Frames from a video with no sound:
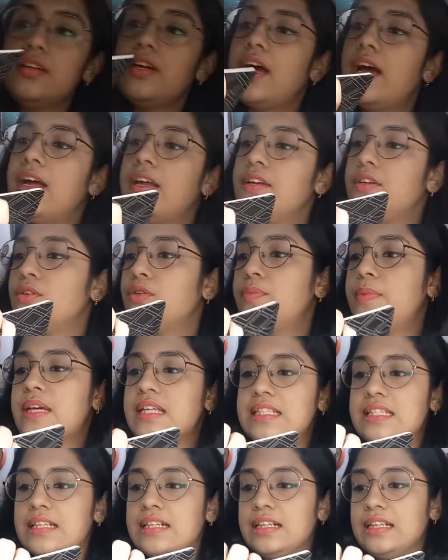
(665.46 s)
and you
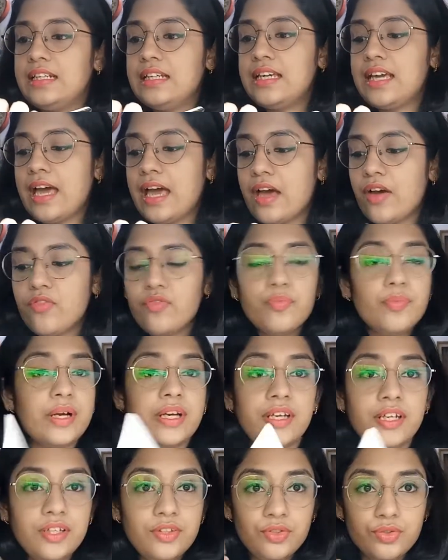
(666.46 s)
basically have
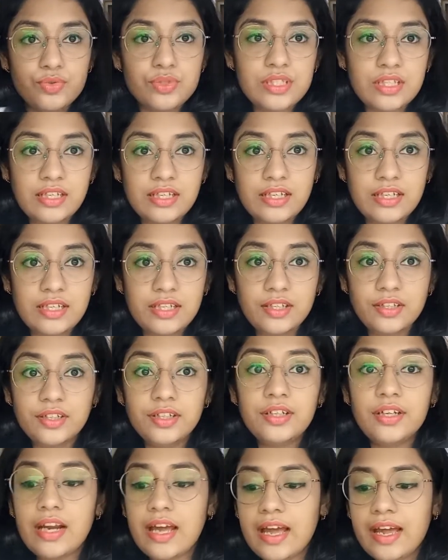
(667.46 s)
Monday through Sunday
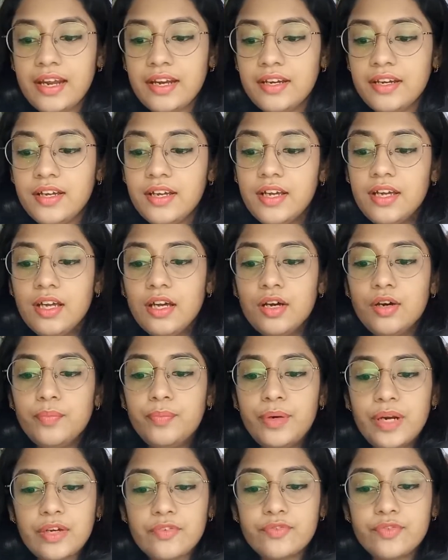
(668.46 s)
here, and
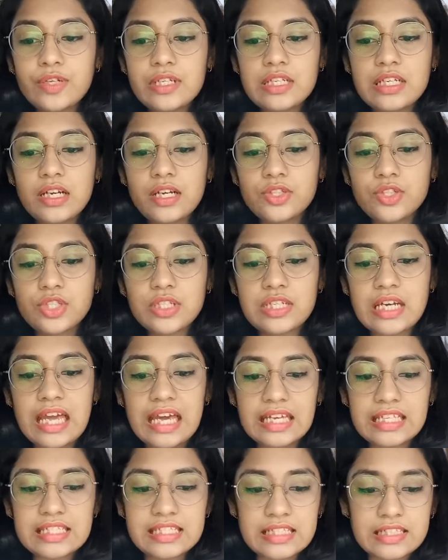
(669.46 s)
breakfast, lunch,
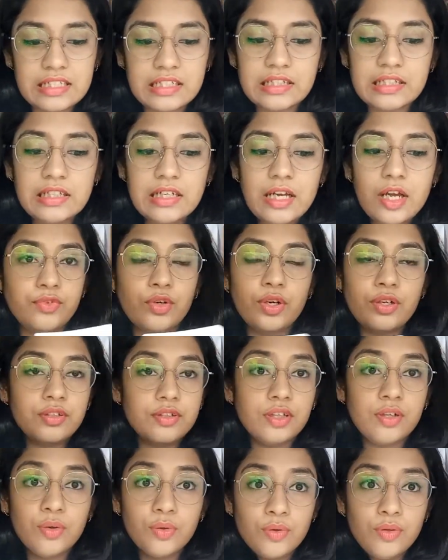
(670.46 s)
snacks, dinner for
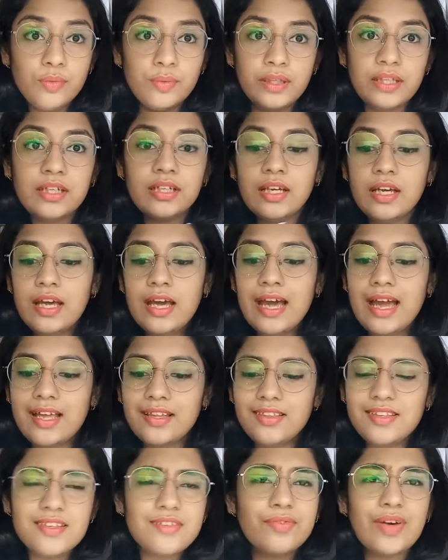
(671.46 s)
the whole week.
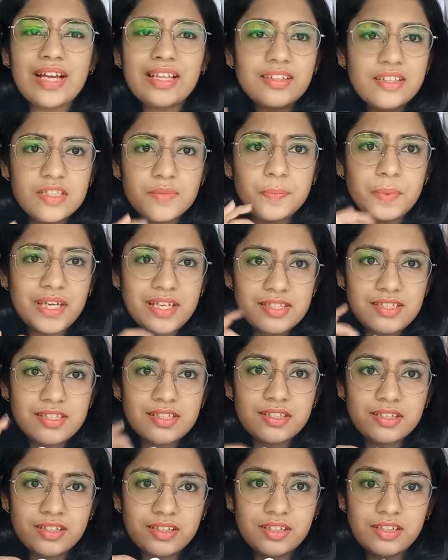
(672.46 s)
And this, while the space
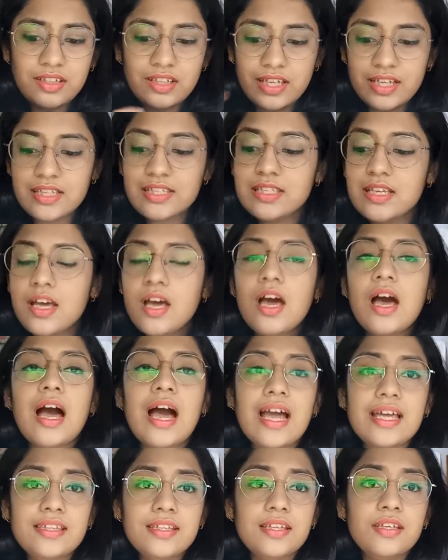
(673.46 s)
is little less,
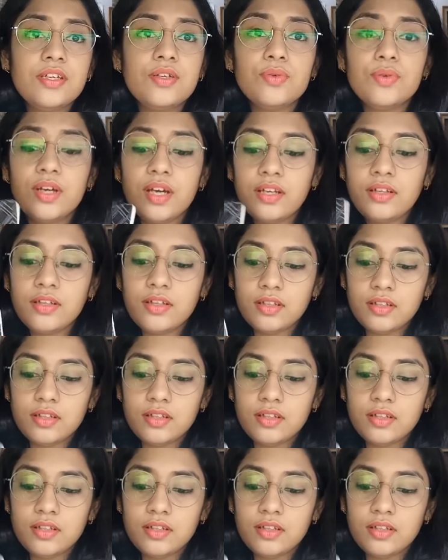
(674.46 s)
I think you can